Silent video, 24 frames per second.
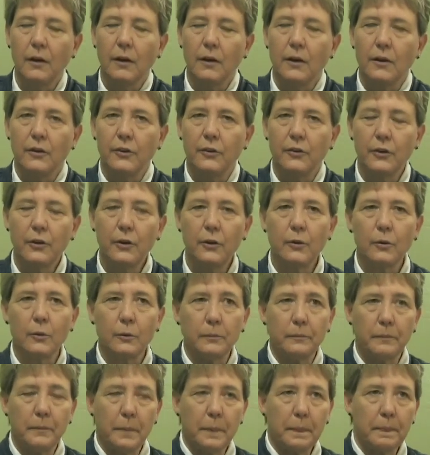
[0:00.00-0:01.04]
So,
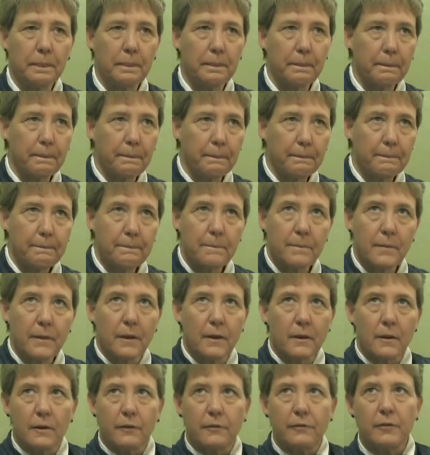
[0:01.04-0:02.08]

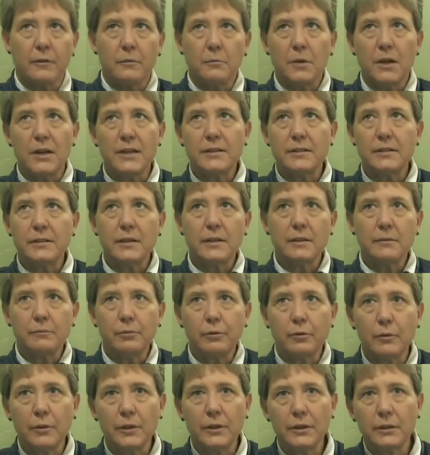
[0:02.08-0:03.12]
from my
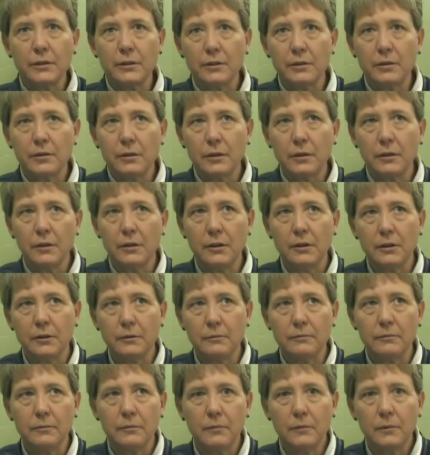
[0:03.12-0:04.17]
standpoint,
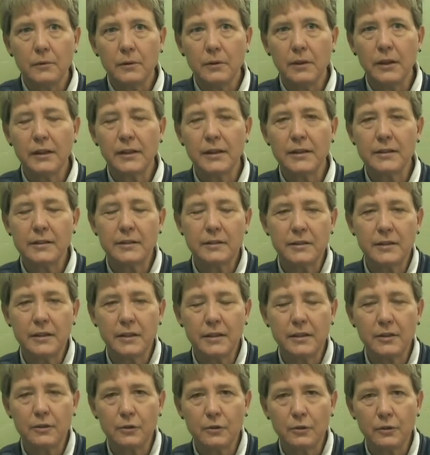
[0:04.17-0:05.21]
like I
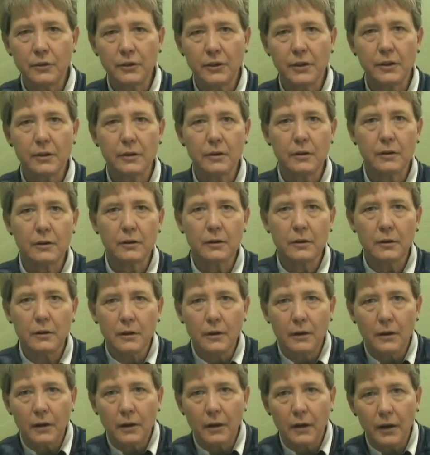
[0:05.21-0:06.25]
said earlier,
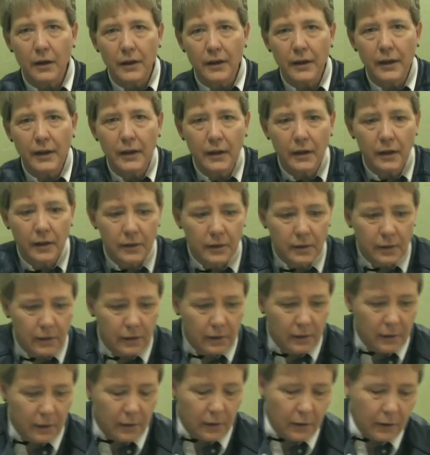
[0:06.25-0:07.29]
I had
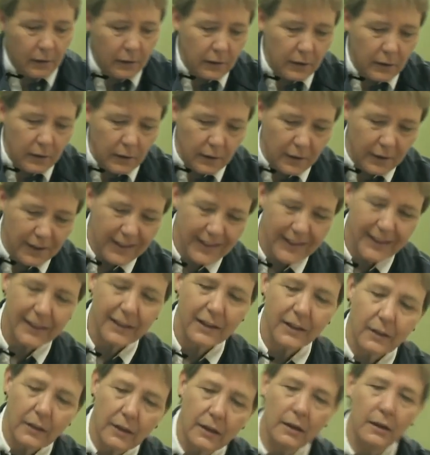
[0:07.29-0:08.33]

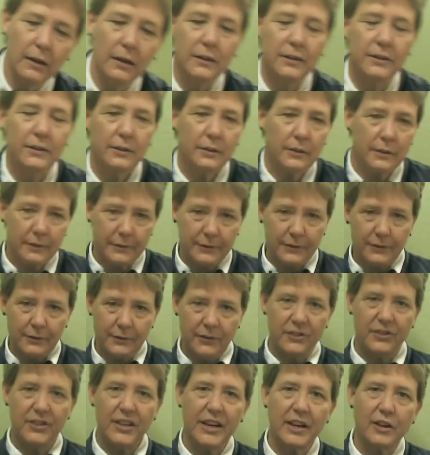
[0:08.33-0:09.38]
a
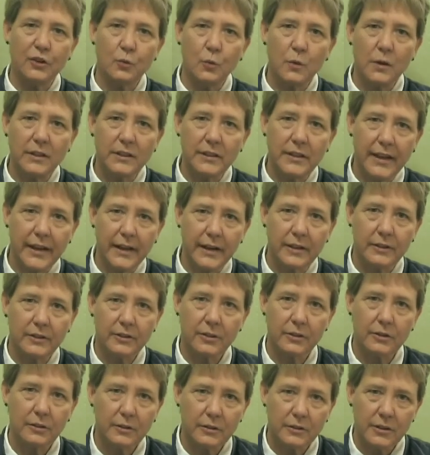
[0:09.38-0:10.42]
stage 1
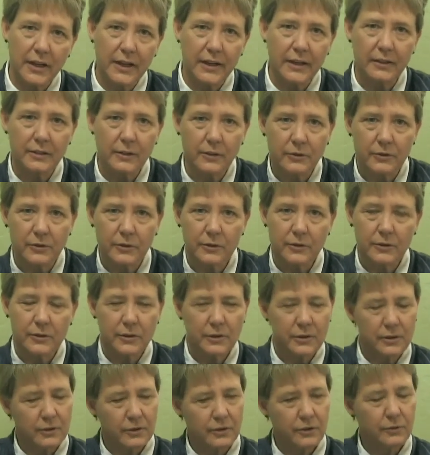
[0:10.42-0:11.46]
cancer diagnosis
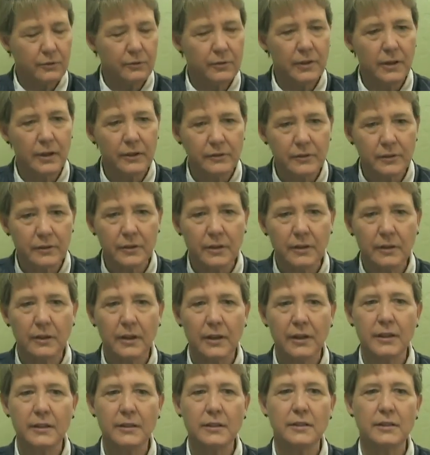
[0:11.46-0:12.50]
in
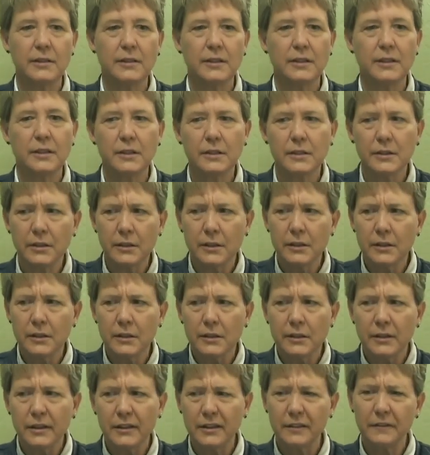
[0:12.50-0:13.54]
2018
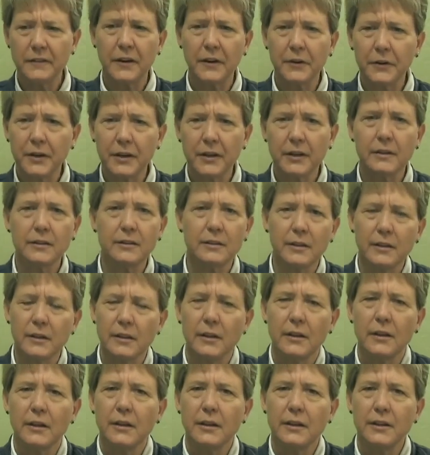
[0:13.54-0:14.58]
at the very end,
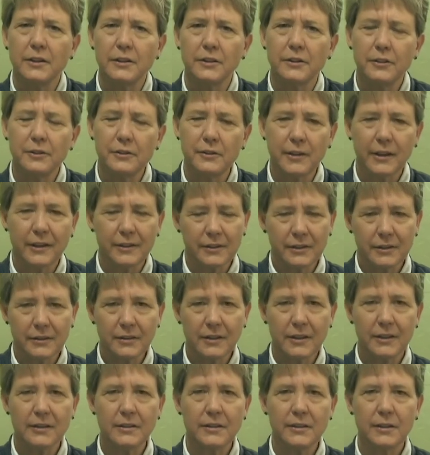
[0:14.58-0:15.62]
and in
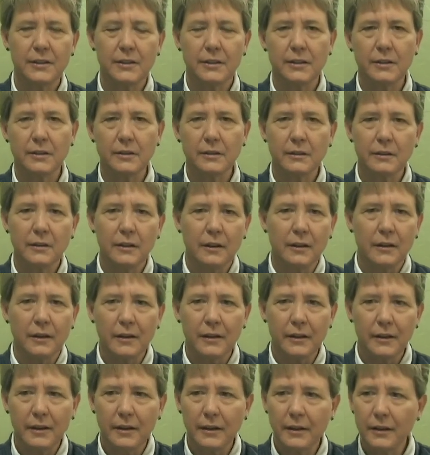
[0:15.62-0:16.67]
2019 I
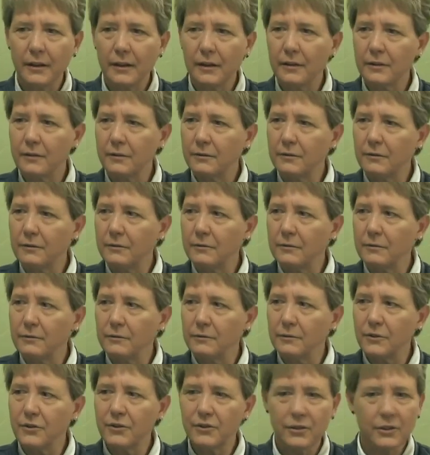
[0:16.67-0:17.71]
had
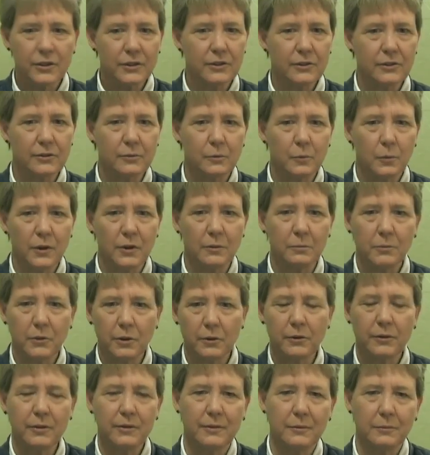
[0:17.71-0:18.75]
6
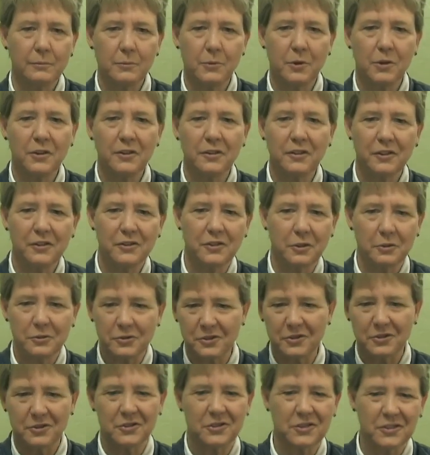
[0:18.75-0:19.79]
one-month
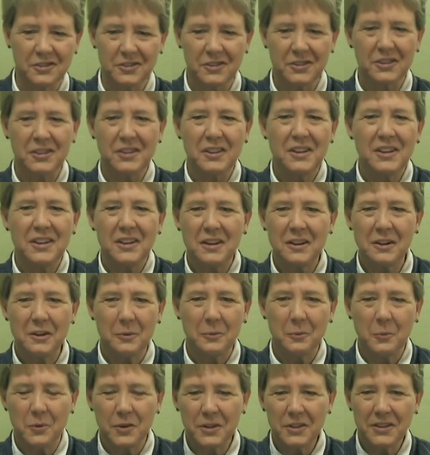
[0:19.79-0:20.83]
doses,
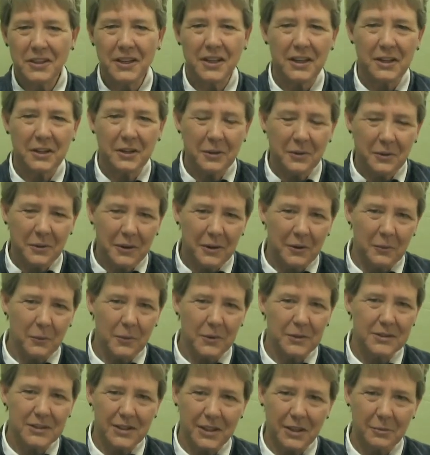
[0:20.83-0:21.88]
1 day,
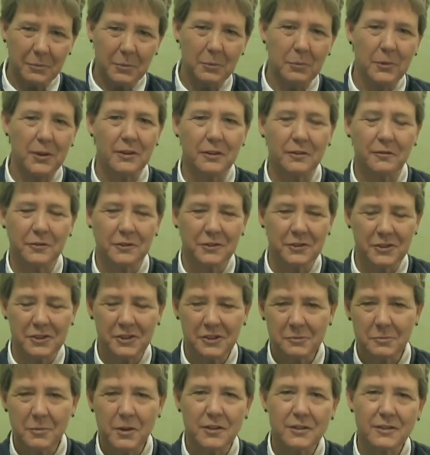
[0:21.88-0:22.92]
1 time a month for 6
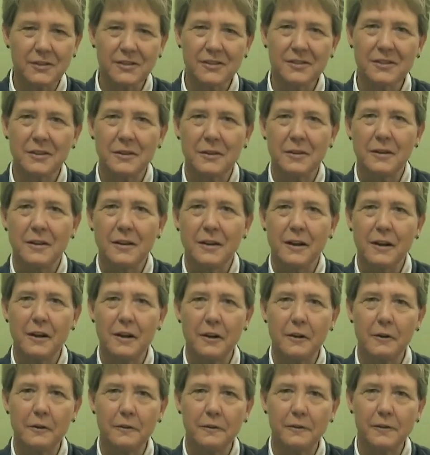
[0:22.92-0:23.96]
months
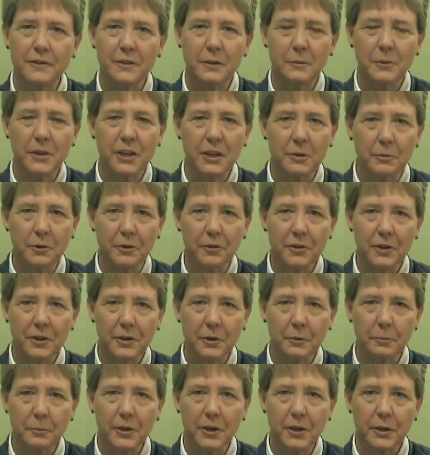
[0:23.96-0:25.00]
of some
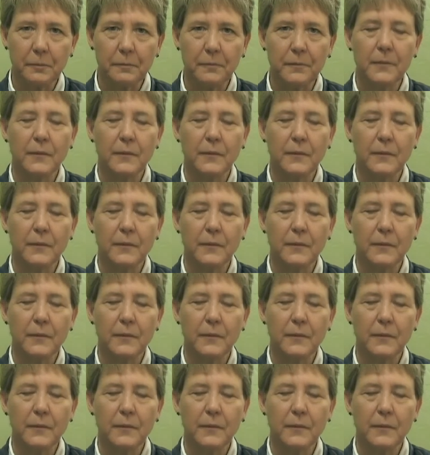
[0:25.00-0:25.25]
chemotherapy.